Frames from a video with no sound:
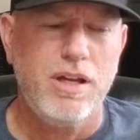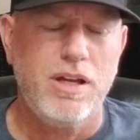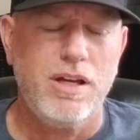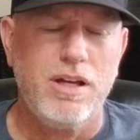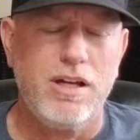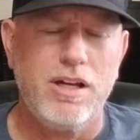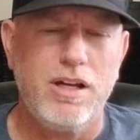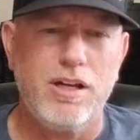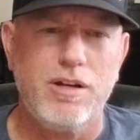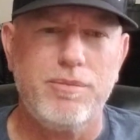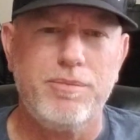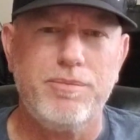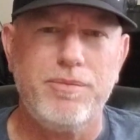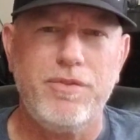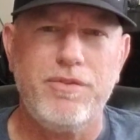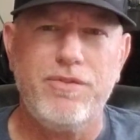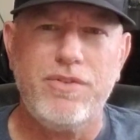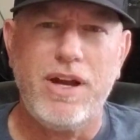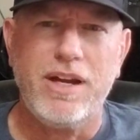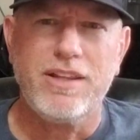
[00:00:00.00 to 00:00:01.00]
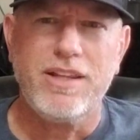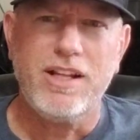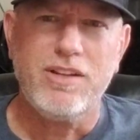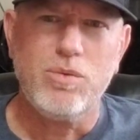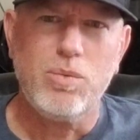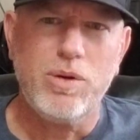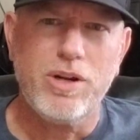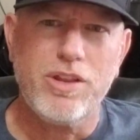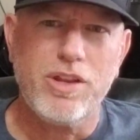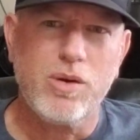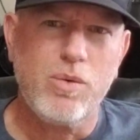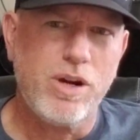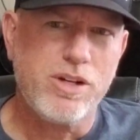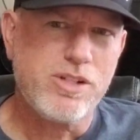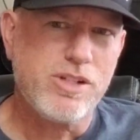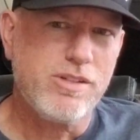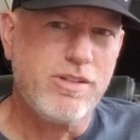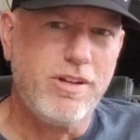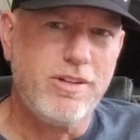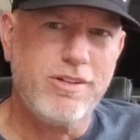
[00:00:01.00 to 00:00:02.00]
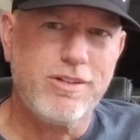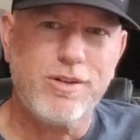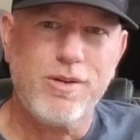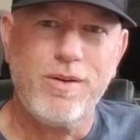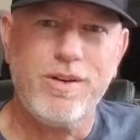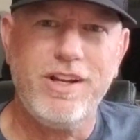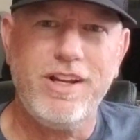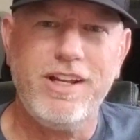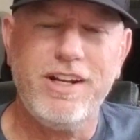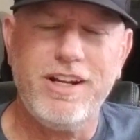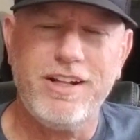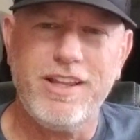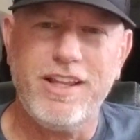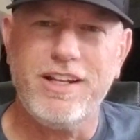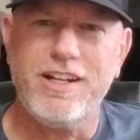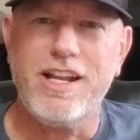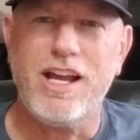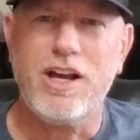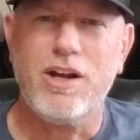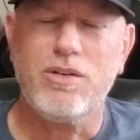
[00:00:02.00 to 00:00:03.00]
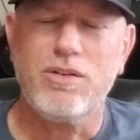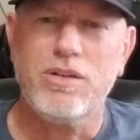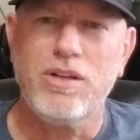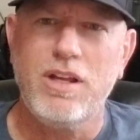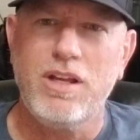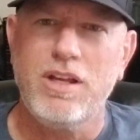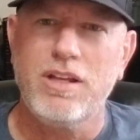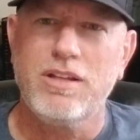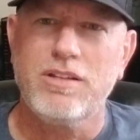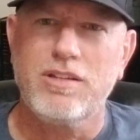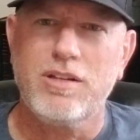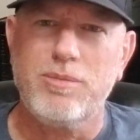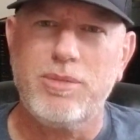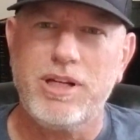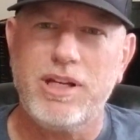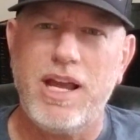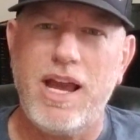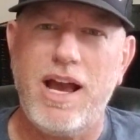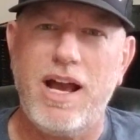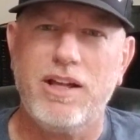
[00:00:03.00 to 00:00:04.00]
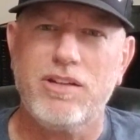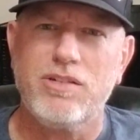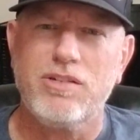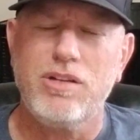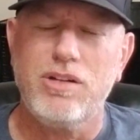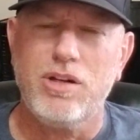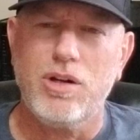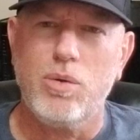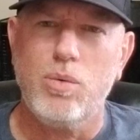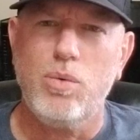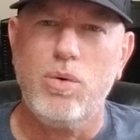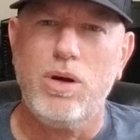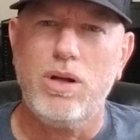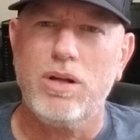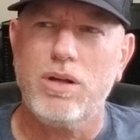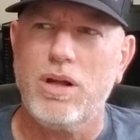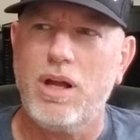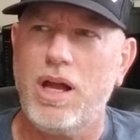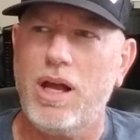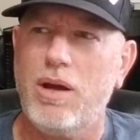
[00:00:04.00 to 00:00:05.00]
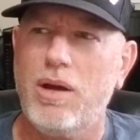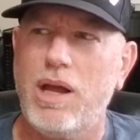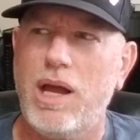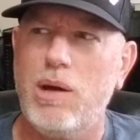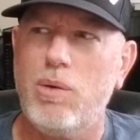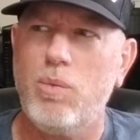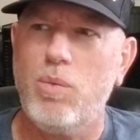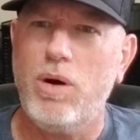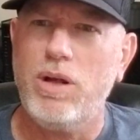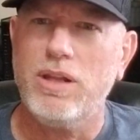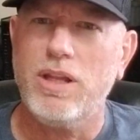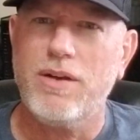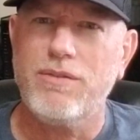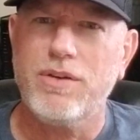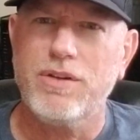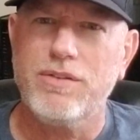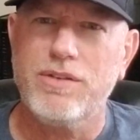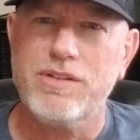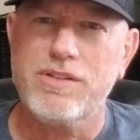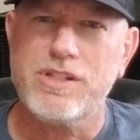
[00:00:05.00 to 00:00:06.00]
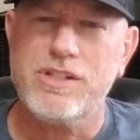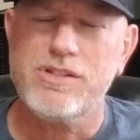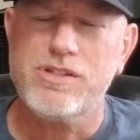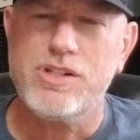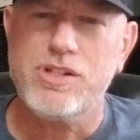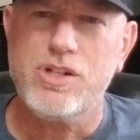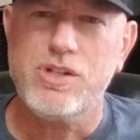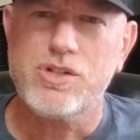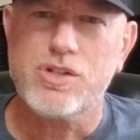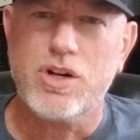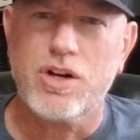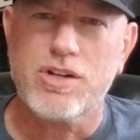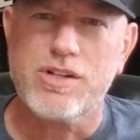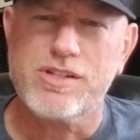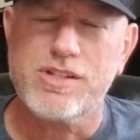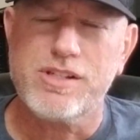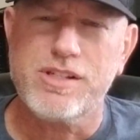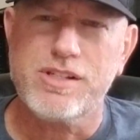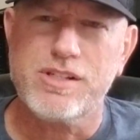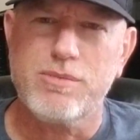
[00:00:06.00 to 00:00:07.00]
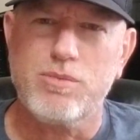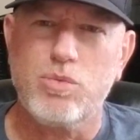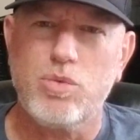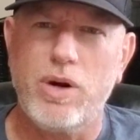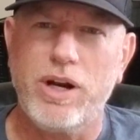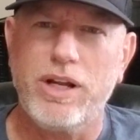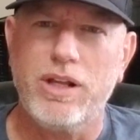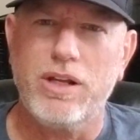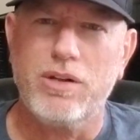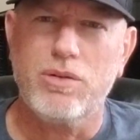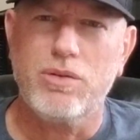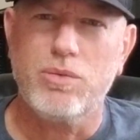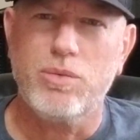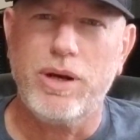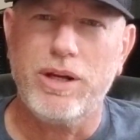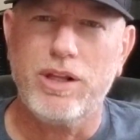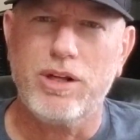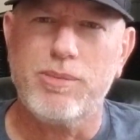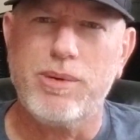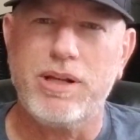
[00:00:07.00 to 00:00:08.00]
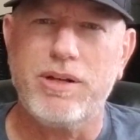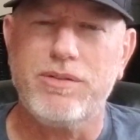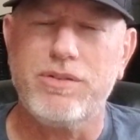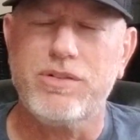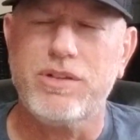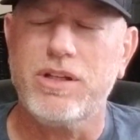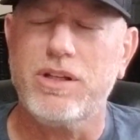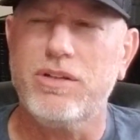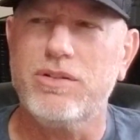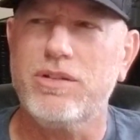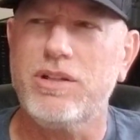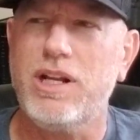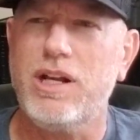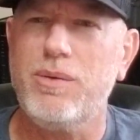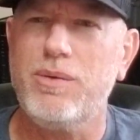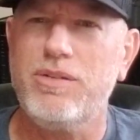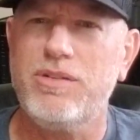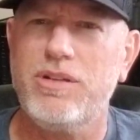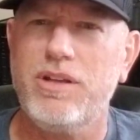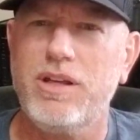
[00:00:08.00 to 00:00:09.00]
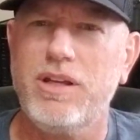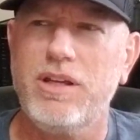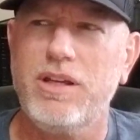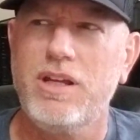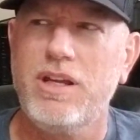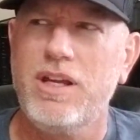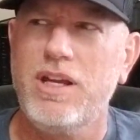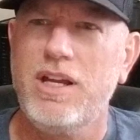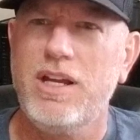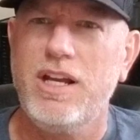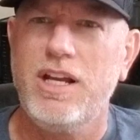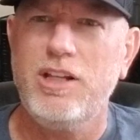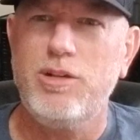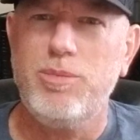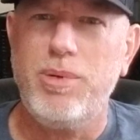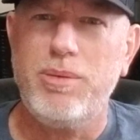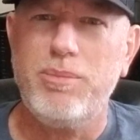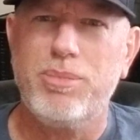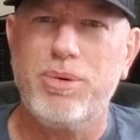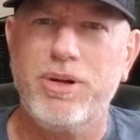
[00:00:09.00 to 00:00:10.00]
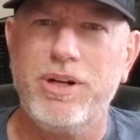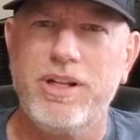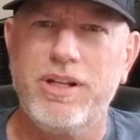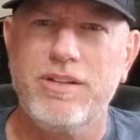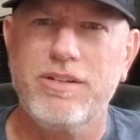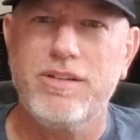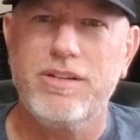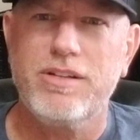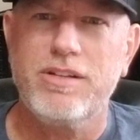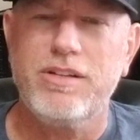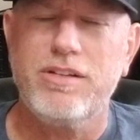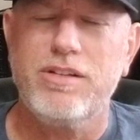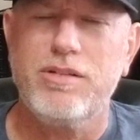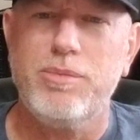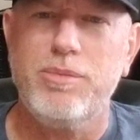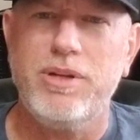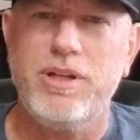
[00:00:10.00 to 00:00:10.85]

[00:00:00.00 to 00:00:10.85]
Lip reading: In fact, that's one of the questions. I'll just go ahead and hit on that now. Somebody asked, at what level of listings did you start to see some regular amount of sales? And I would say it's been pretty consistent